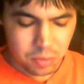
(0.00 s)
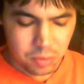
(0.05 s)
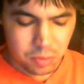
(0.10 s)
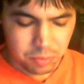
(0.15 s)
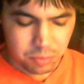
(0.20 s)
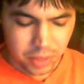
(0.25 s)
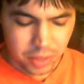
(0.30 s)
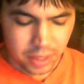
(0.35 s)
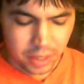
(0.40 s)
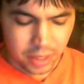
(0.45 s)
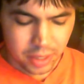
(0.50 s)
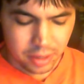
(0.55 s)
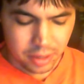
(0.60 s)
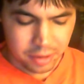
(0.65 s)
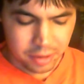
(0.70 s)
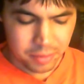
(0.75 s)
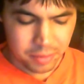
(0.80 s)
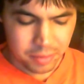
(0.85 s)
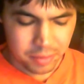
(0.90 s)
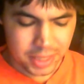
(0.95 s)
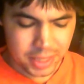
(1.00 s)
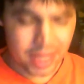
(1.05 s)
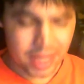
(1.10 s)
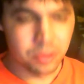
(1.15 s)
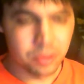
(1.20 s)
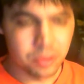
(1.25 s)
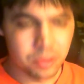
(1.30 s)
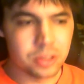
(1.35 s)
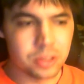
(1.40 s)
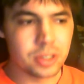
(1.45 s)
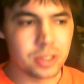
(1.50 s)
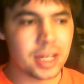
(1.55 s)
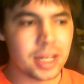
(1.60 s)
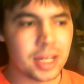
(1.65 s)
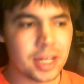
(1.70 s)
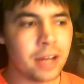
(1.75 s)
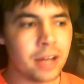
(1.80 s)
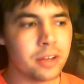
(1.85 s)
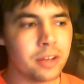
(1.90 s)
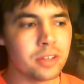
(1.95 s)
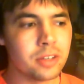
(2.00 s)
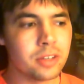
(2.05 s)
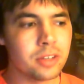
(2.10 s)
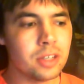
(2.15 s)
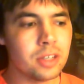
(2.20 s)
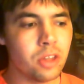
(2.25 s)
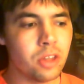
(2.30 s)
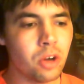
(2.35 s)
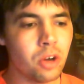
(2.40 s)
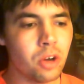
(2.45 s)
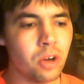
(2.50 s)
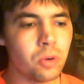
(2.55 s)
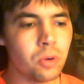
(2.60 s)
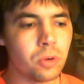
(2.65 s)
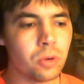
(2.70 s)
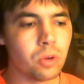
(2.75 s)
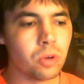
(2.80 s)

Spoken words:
But and that was just, I honestly though